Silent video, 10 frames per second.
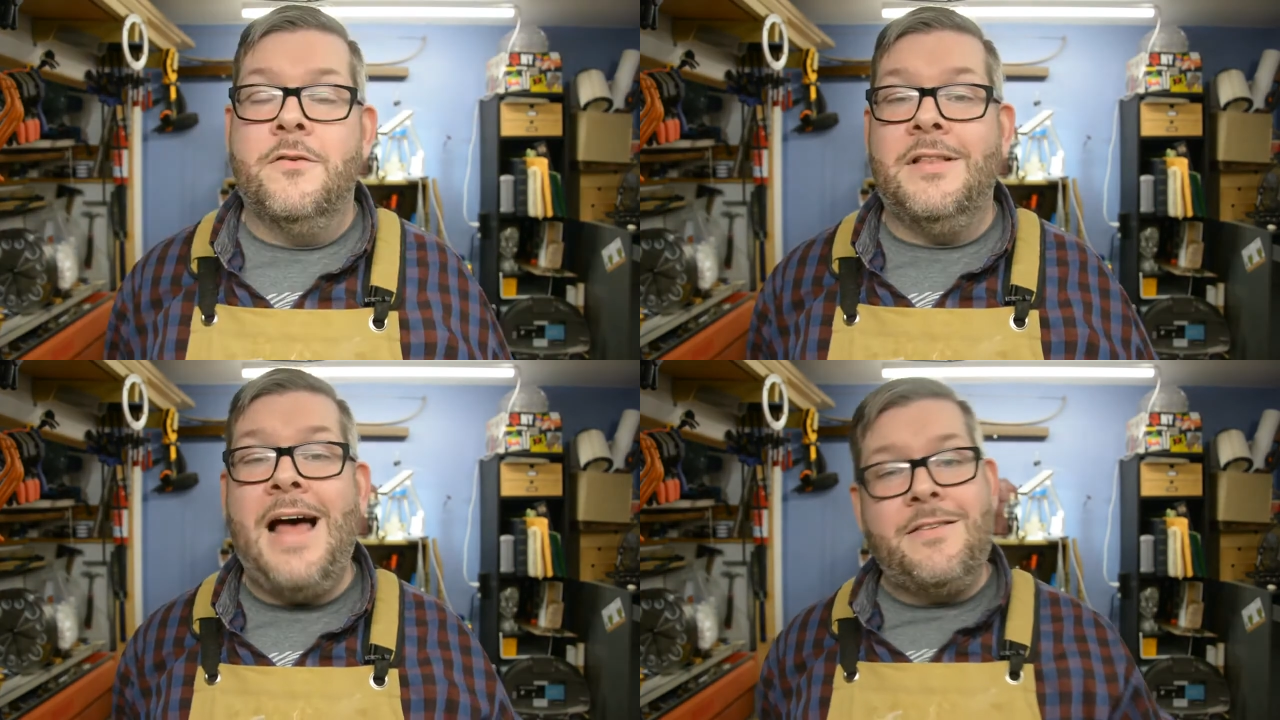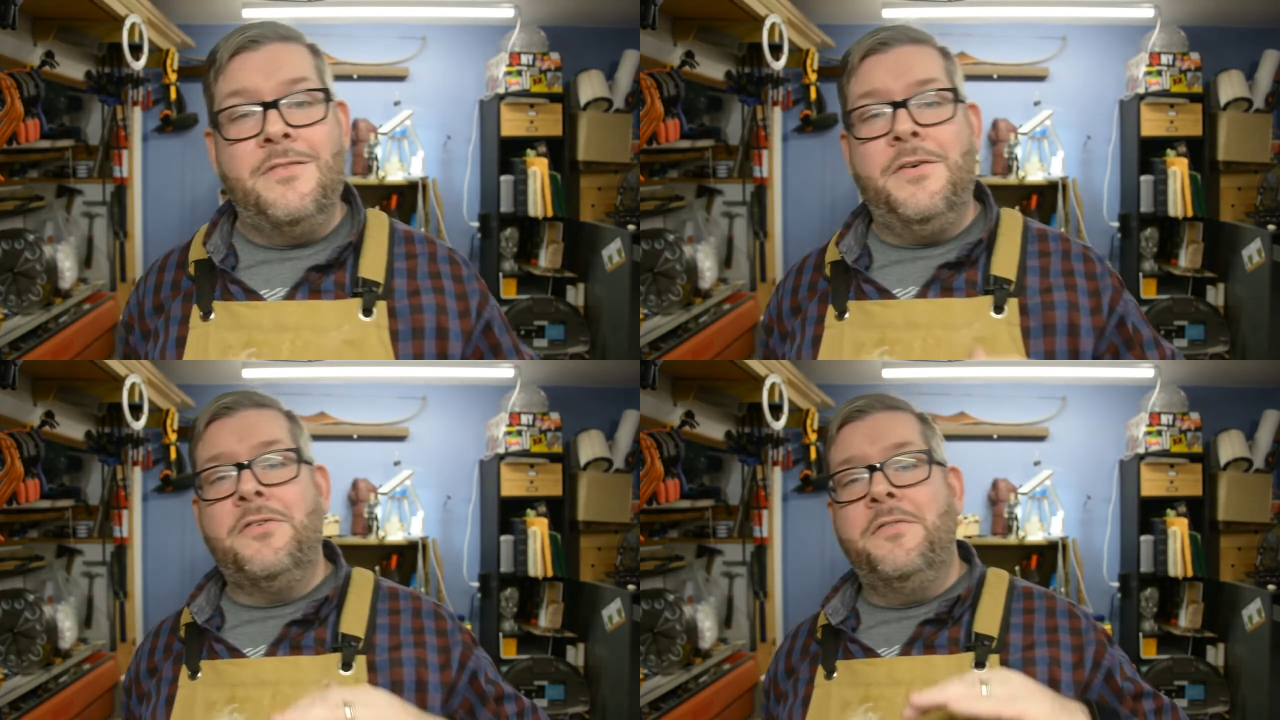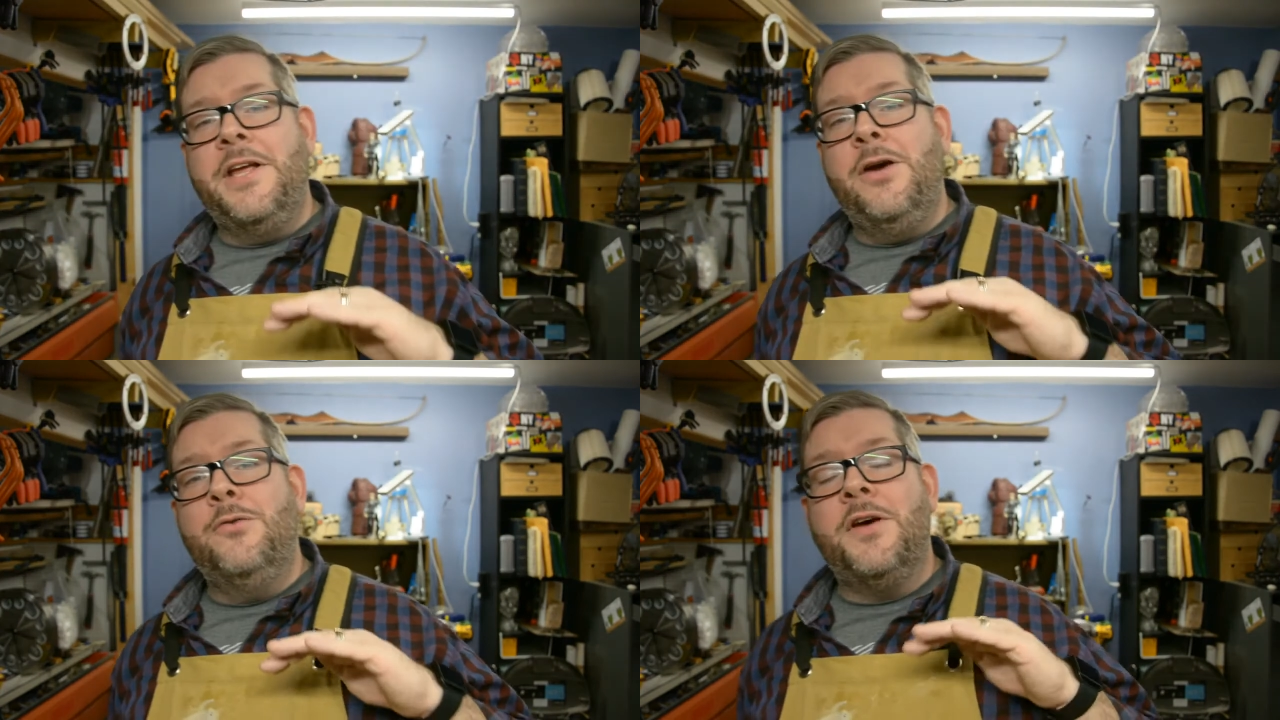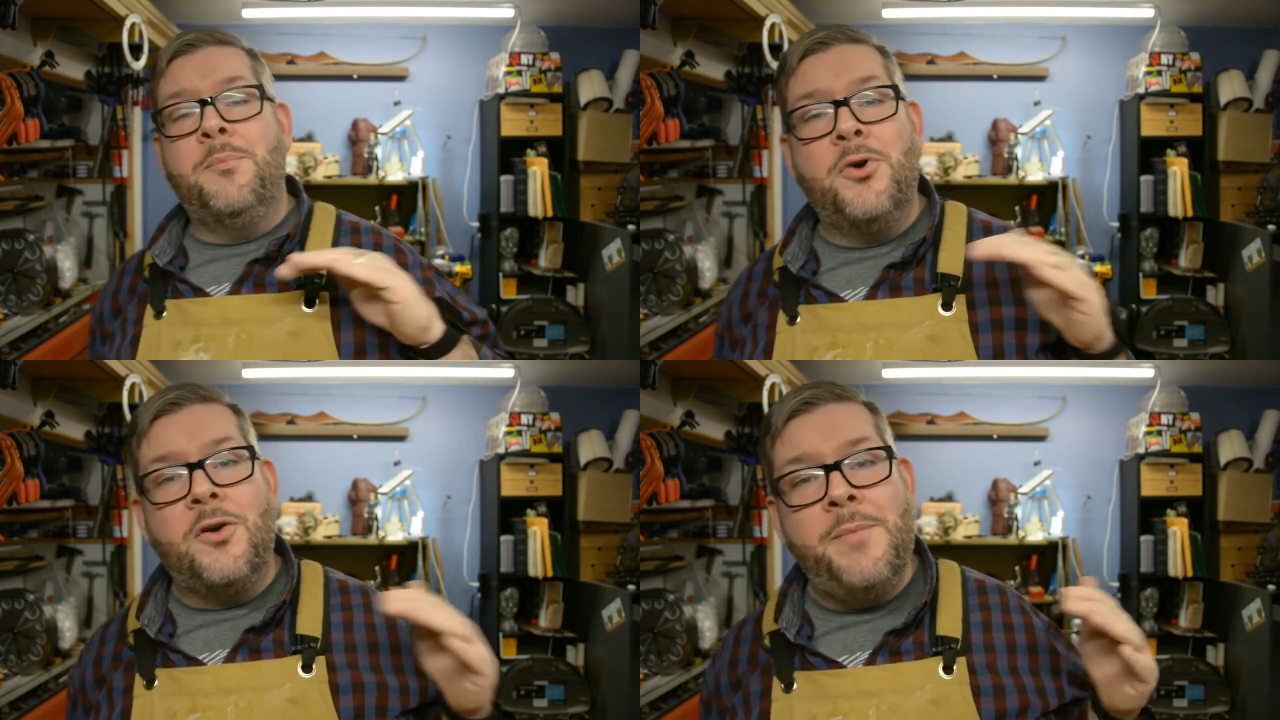There's lots of other videos
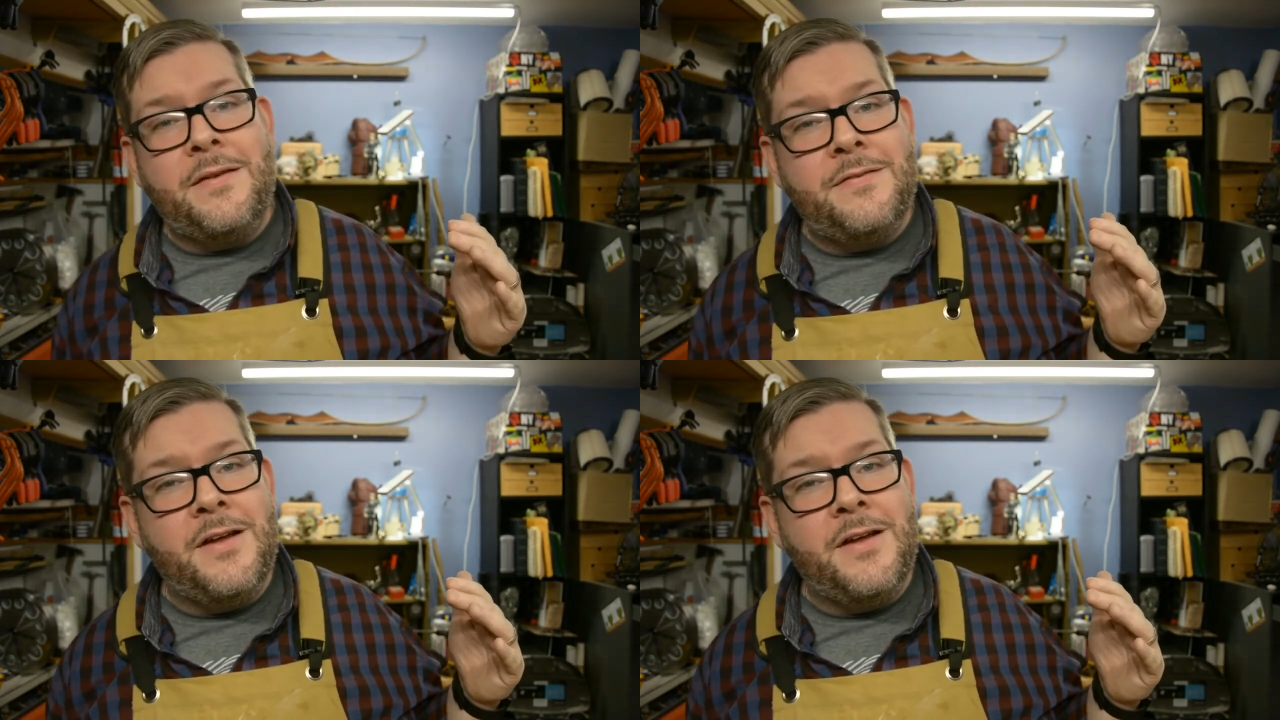on Burke Makes